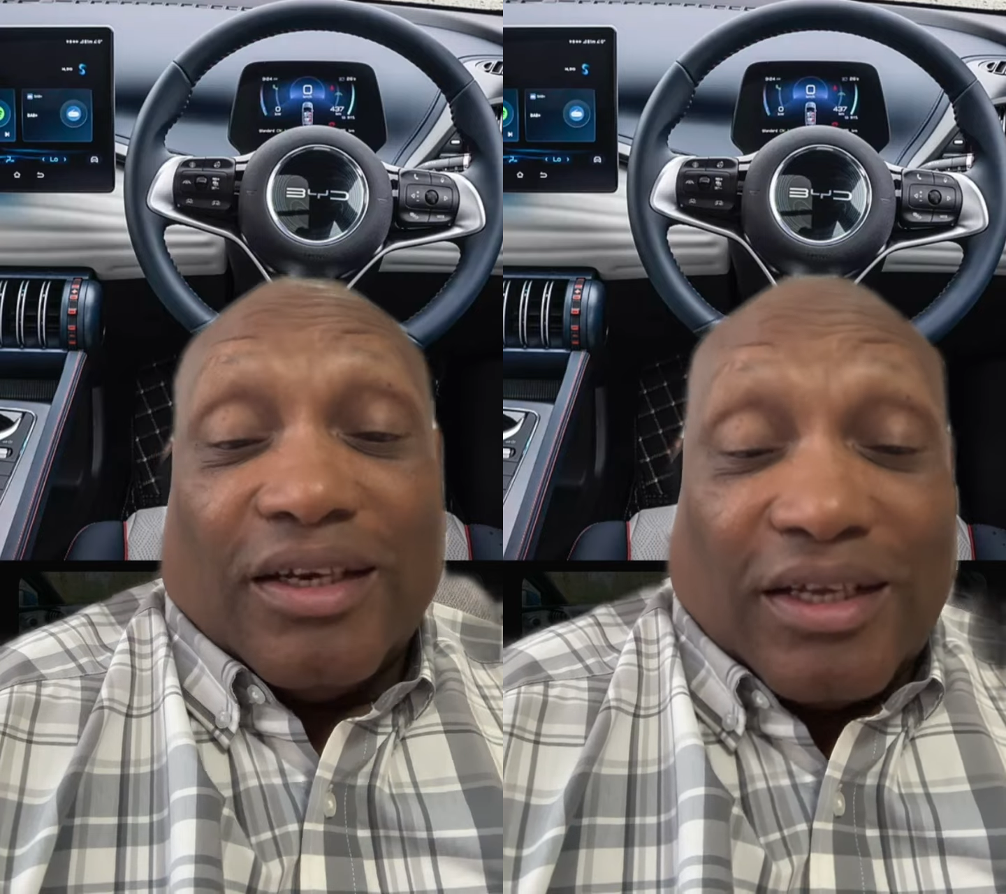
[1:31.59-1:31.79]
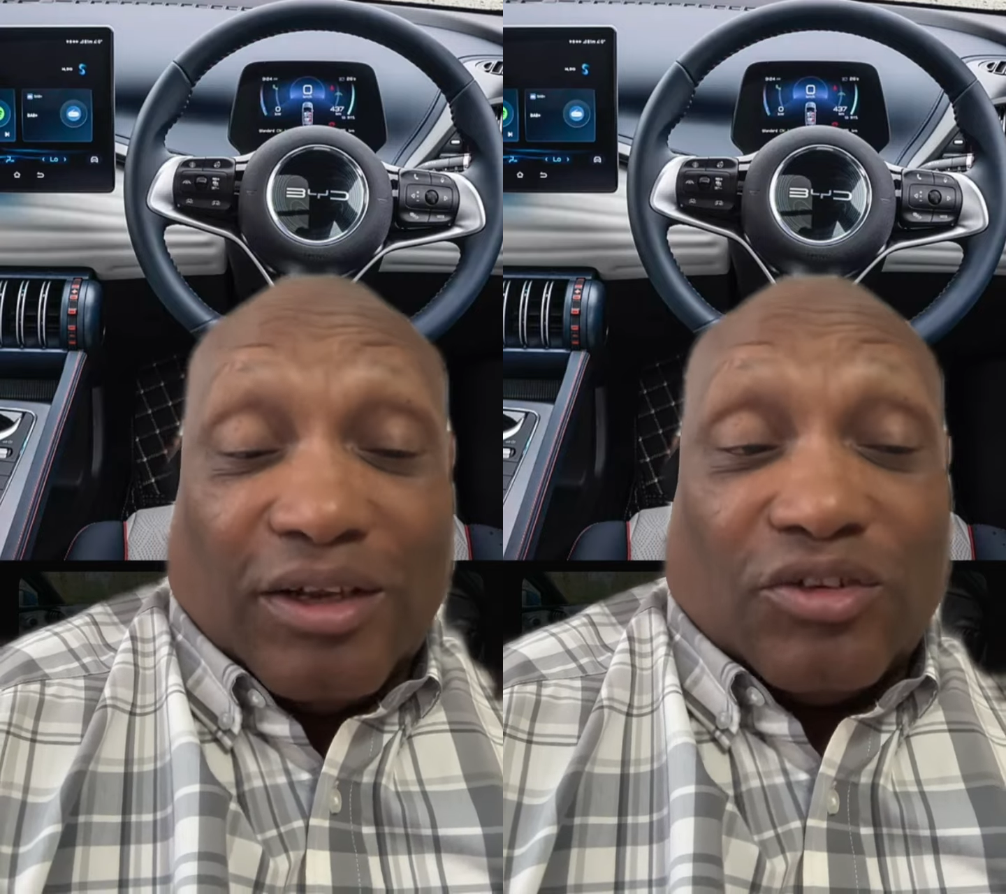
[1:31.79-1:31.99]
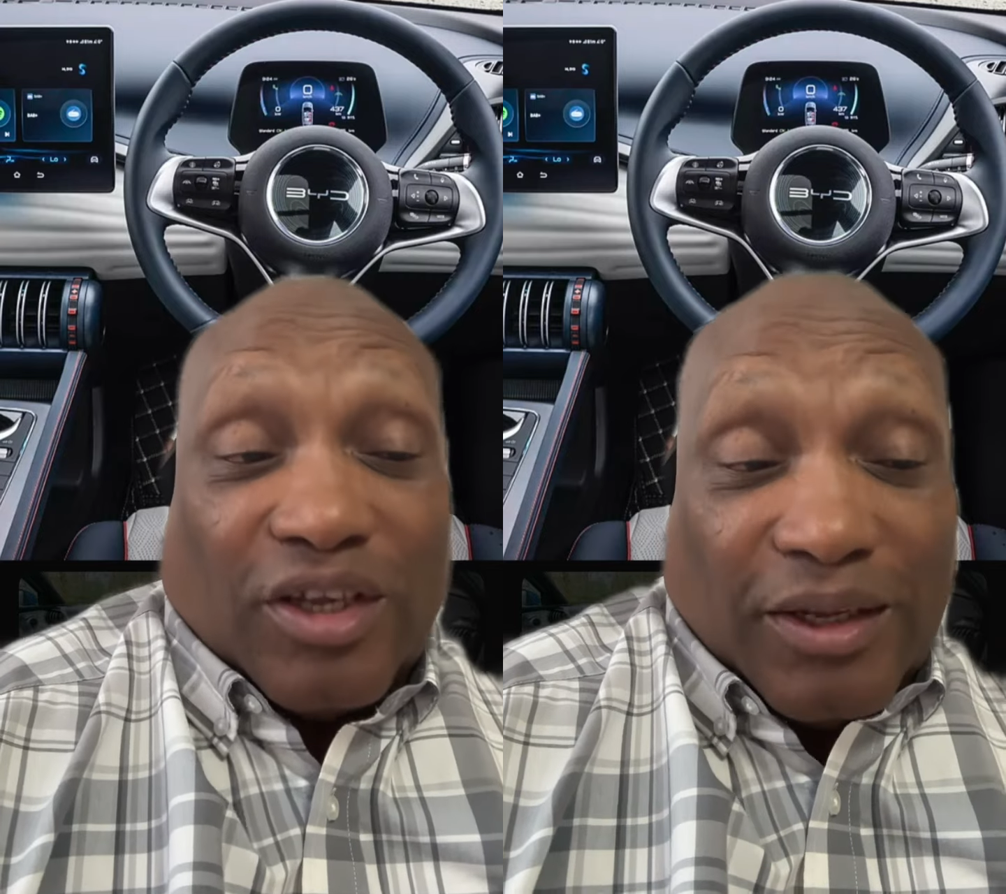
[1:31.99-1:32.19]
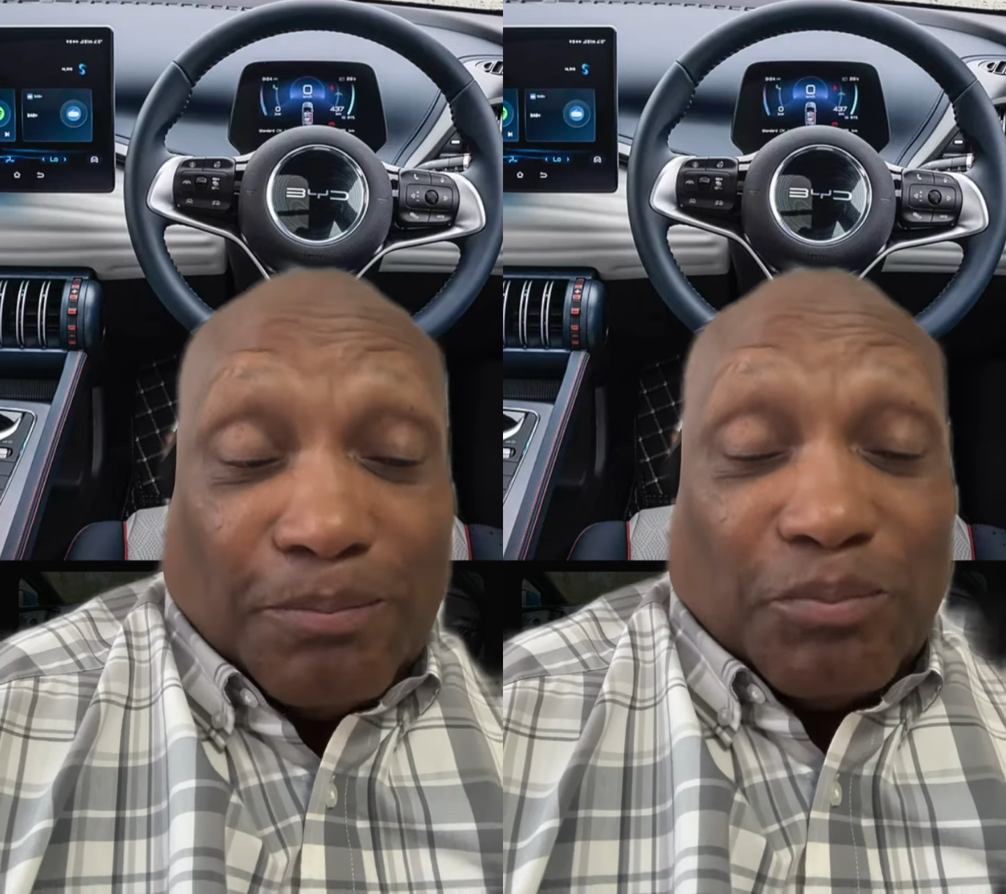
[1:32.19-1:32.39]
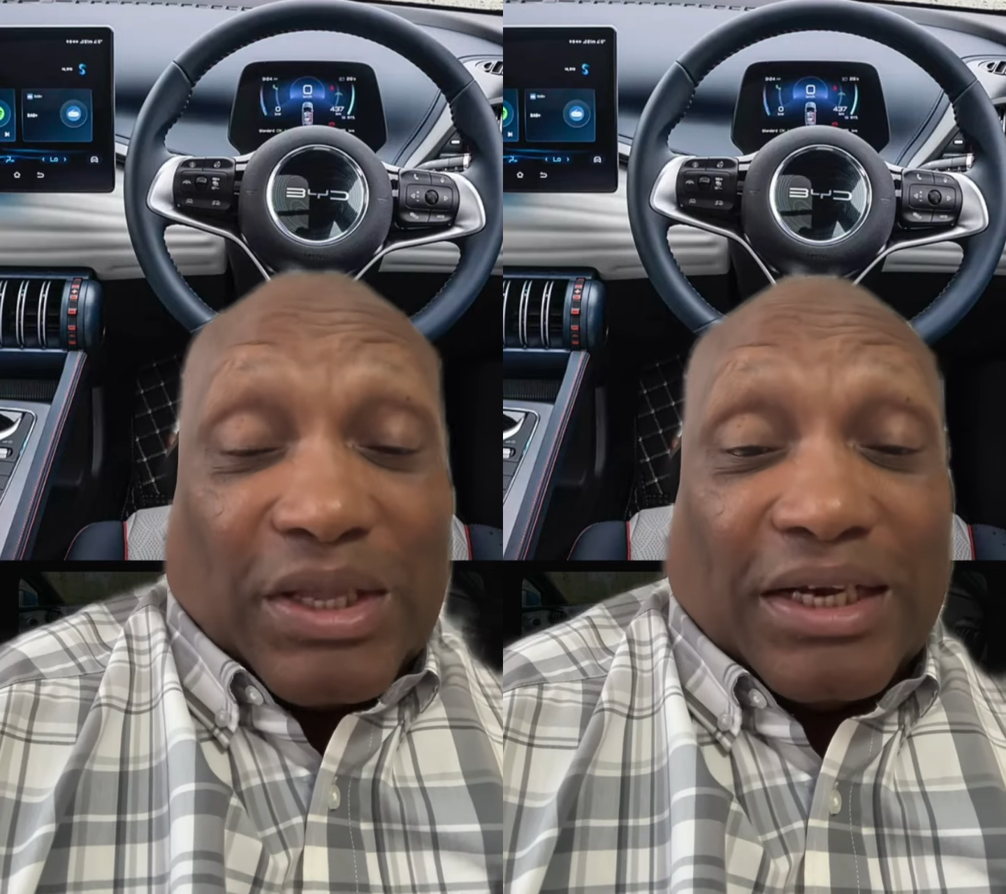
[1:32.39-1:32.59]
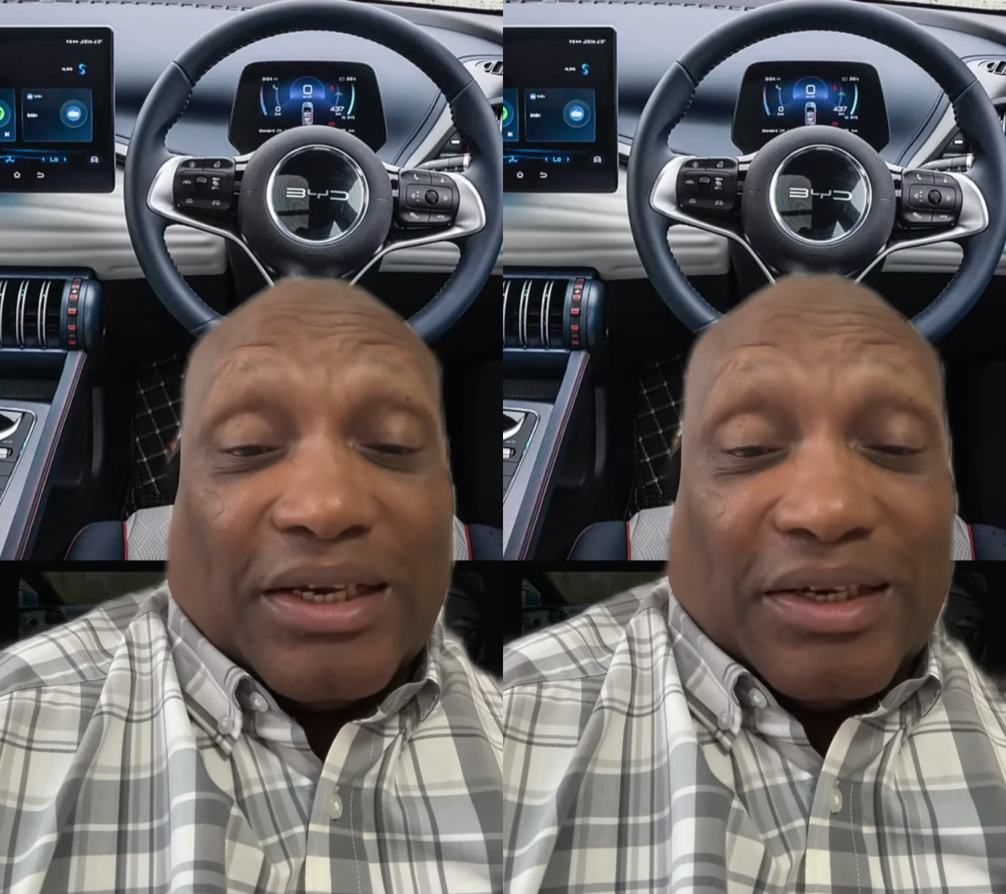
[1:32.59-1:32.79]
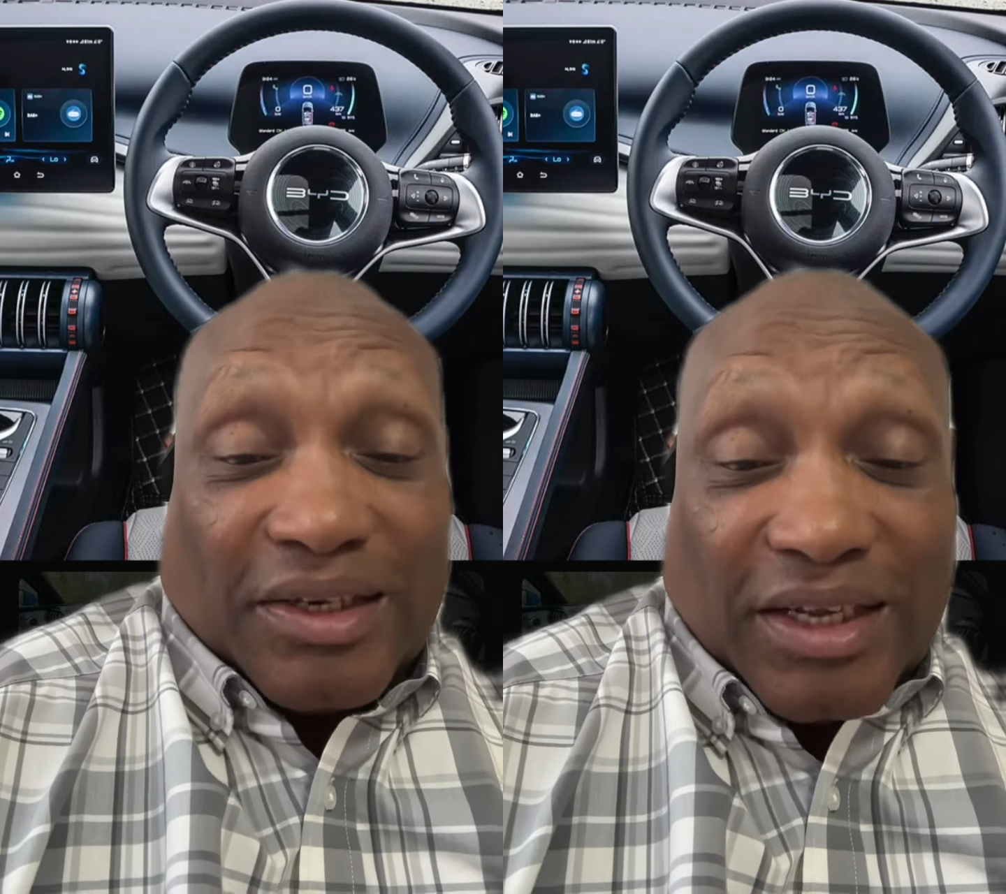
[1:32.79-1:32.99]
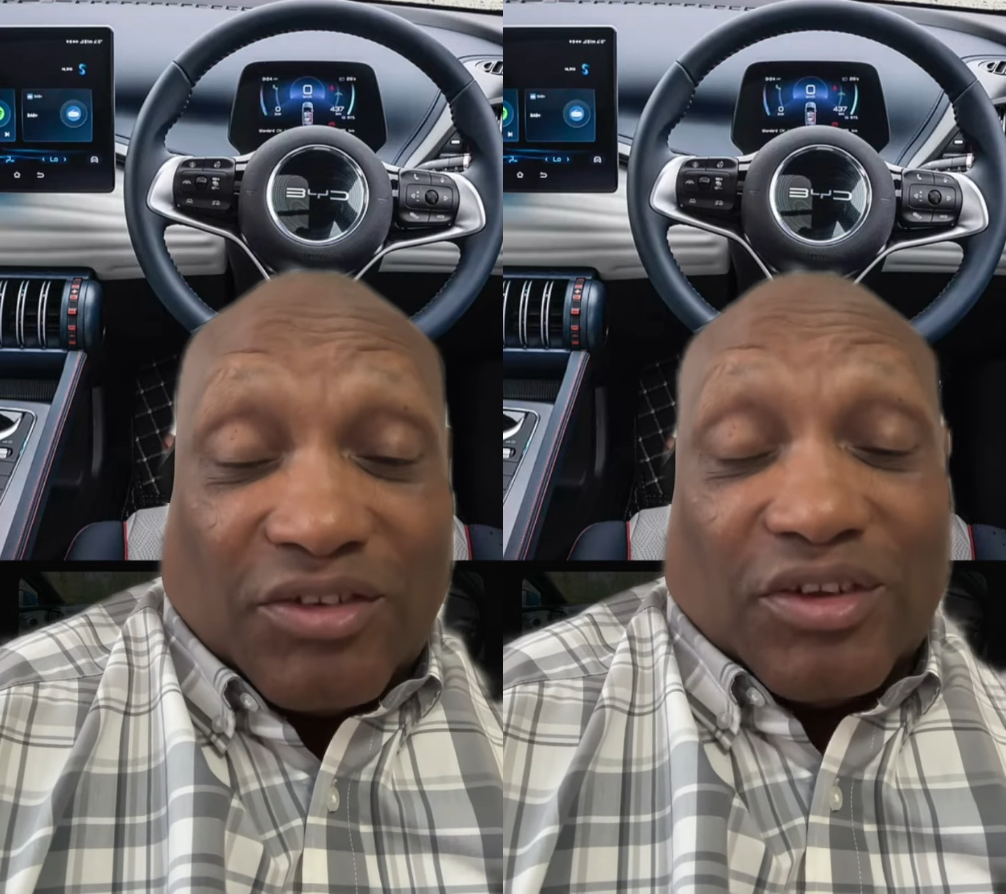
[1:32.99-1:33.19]
tells him that
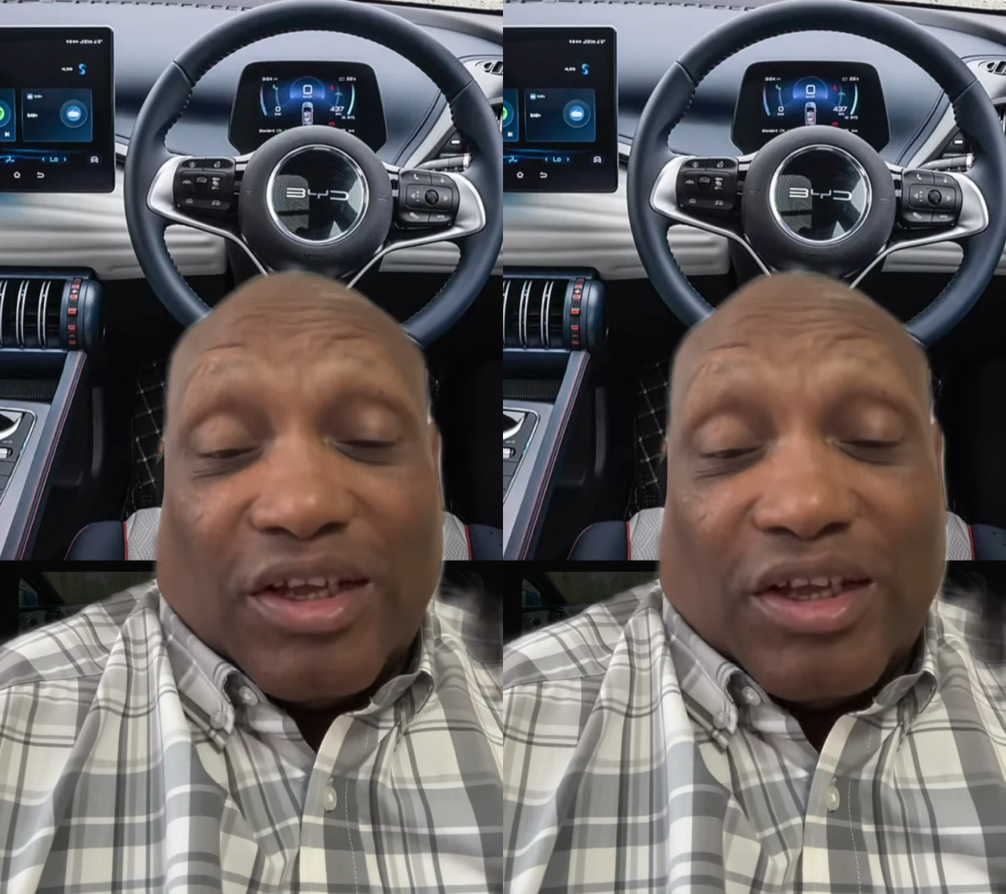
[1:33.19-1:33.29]
this